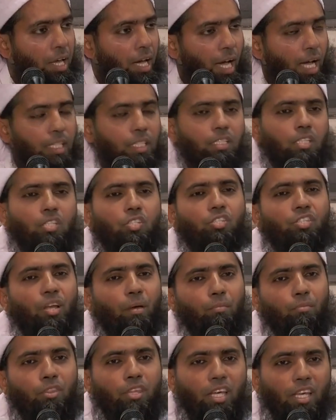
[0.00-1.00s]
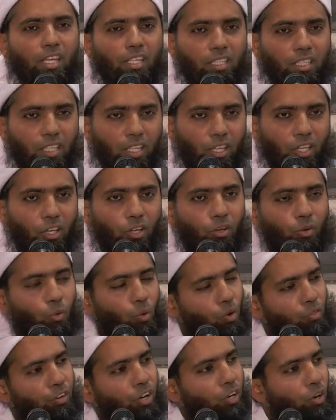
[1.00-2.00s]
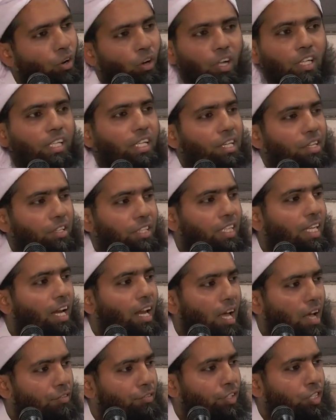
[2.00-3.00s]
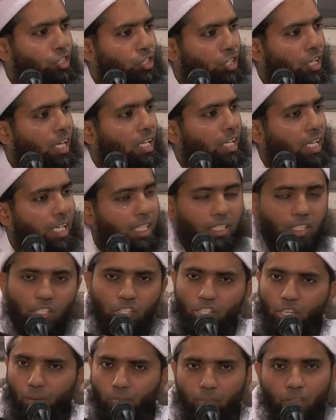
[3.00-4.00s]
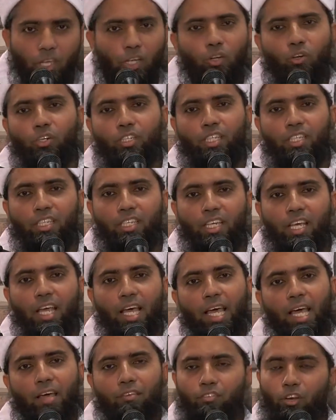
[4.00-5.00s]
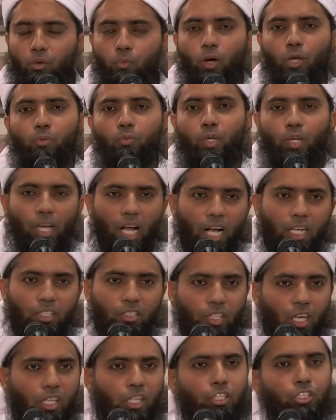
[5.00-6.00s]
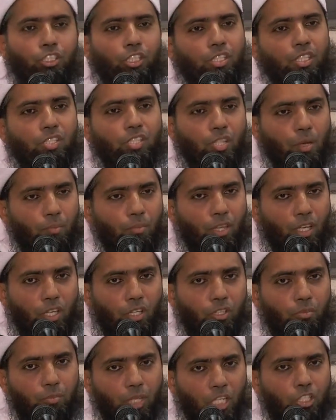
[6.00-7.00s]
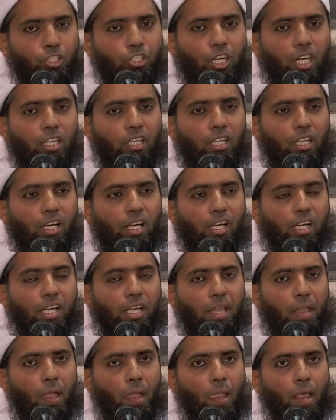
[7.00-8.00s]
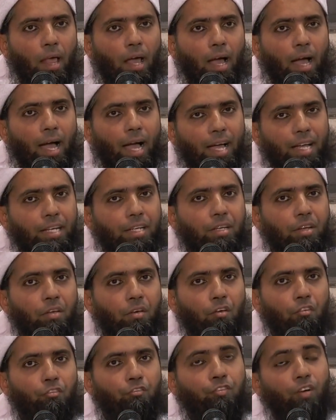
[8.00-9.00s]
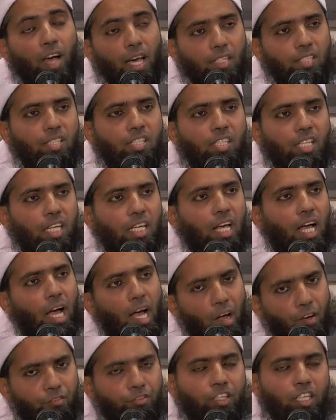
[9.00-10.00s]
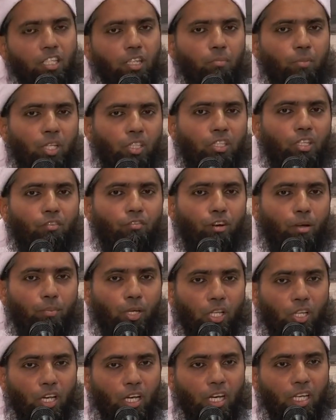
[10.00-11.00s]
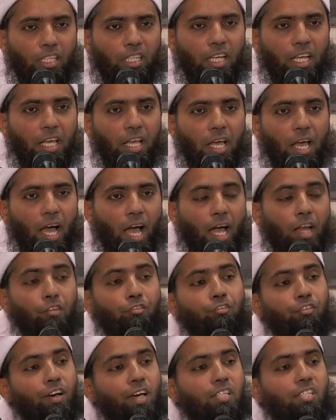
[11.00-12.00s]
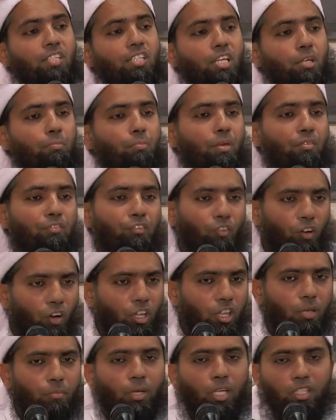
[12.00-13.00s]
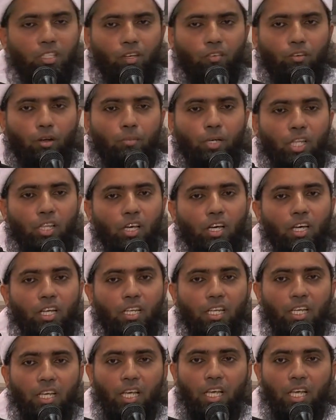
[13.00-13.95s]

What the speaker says: and it is something, overall the ikhtilaf inshallah, it is something good. Everyone will acknowledge it is something good, mashallah. And fasting after the month of Ramadan and fasting before the month of Ramadan,